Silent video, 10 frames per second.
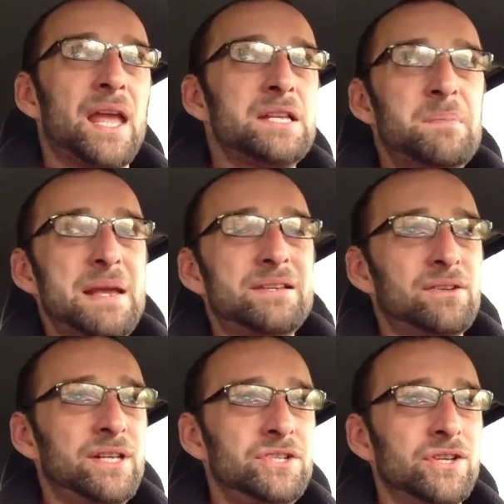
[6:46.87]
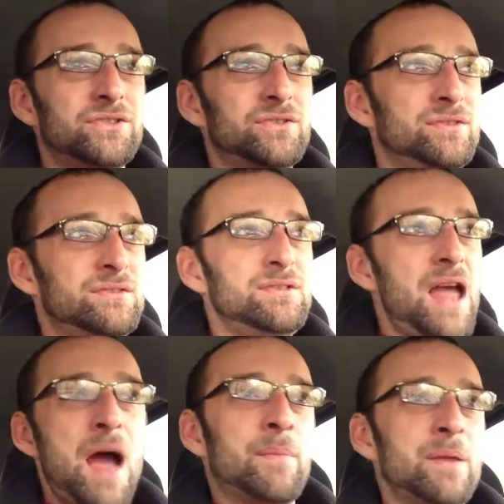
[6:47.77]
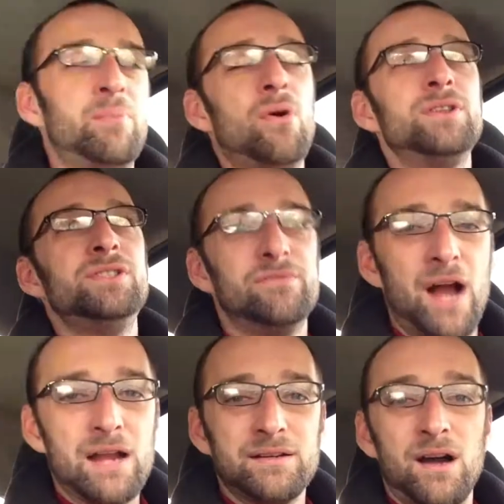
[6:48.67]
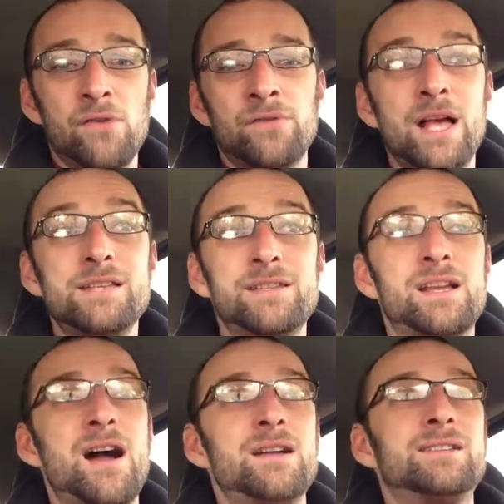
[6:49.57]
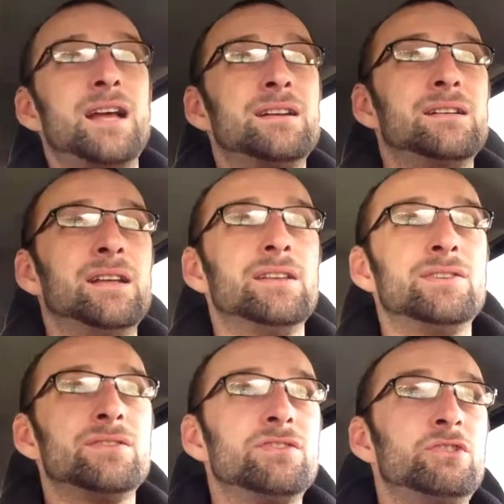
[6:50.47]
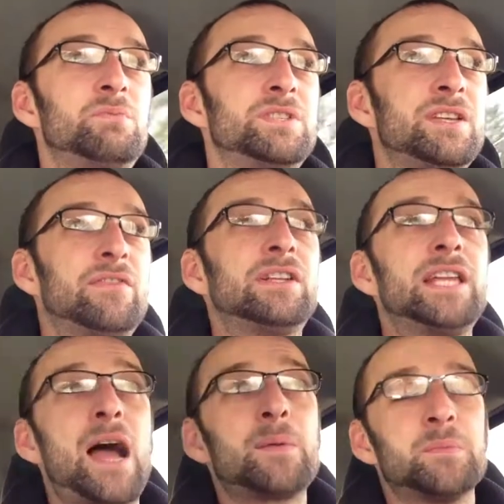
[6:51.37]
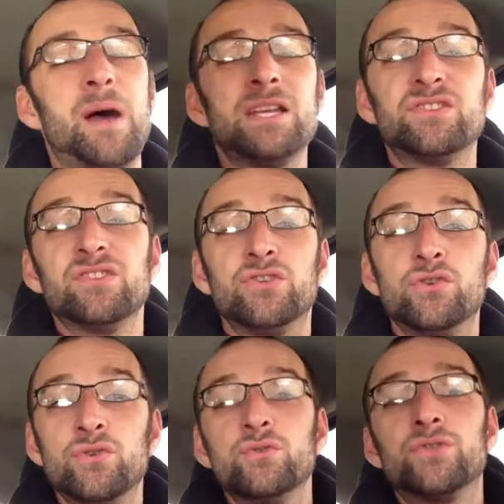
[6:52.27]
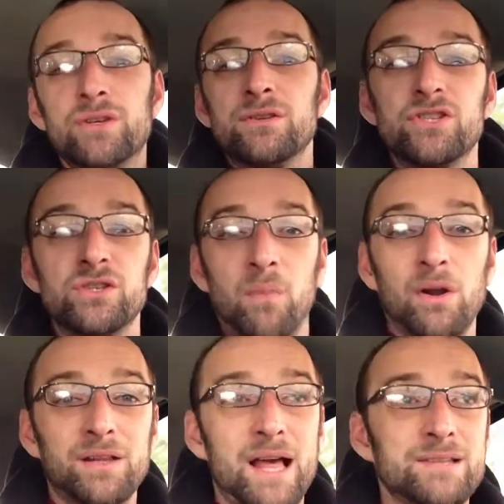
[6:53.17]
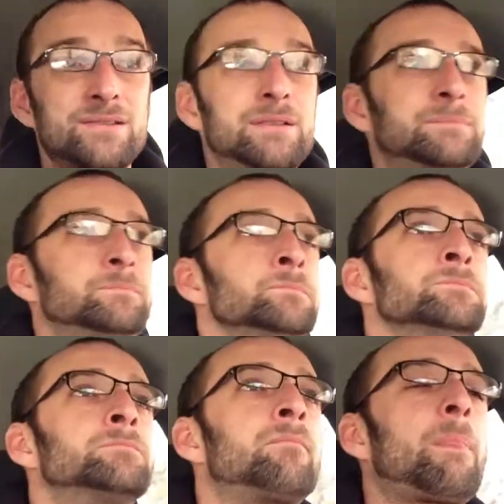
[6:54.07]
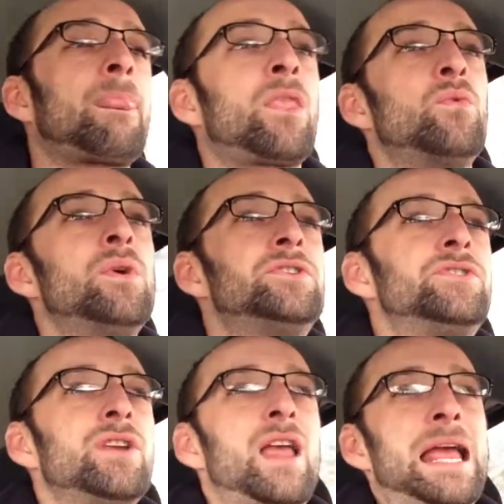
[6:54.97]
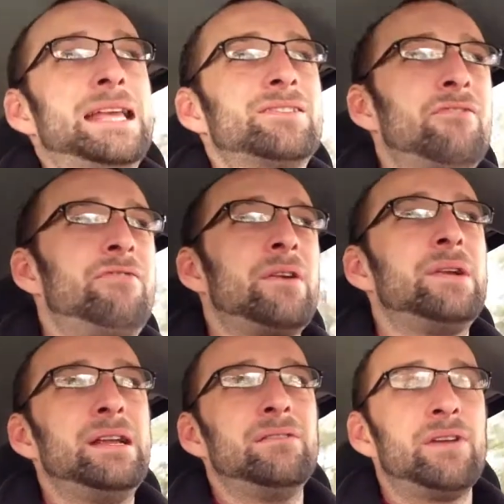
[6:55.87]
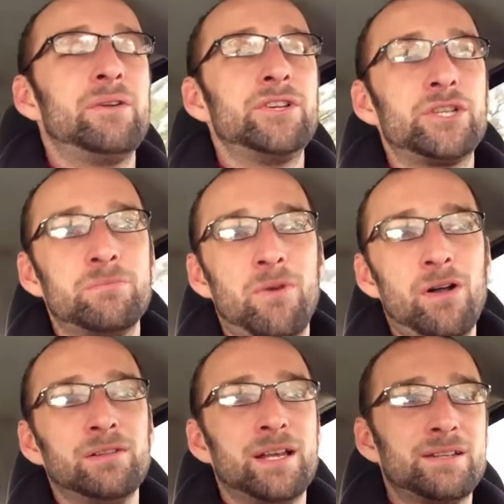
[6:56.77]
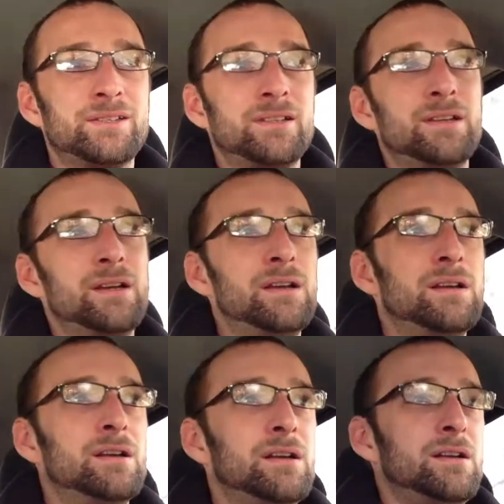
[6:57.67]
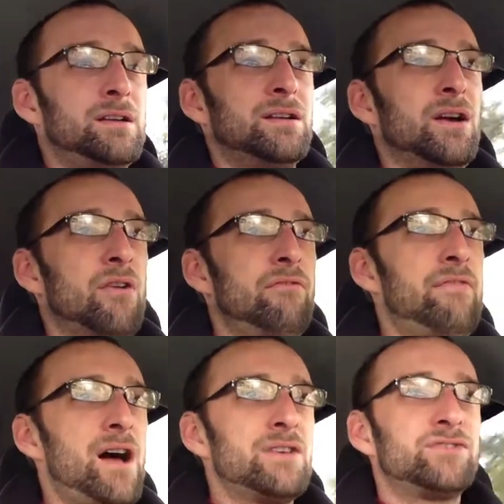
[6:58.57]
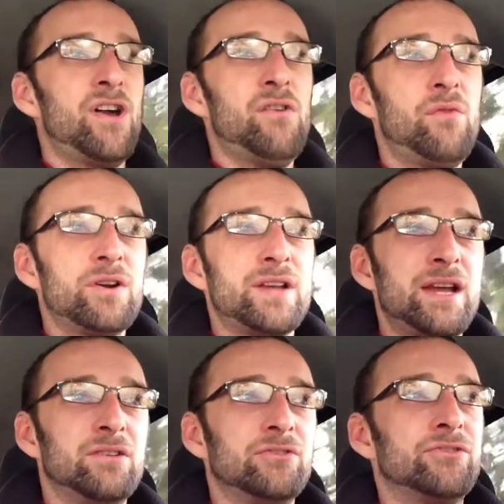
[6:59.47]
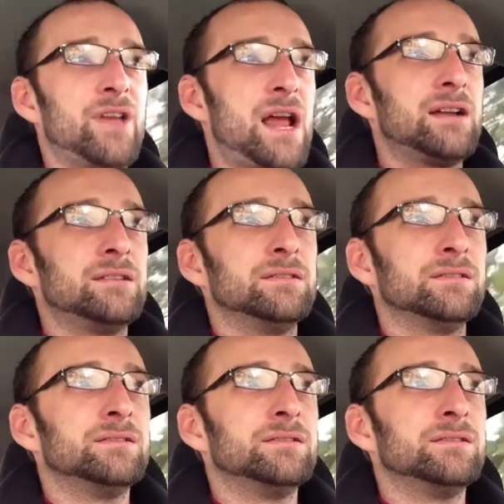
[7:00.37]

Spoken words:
It's basically just how many points you've gotten, unless the content is specifically optimized to use smart glass, which is a very, very small list of software titles and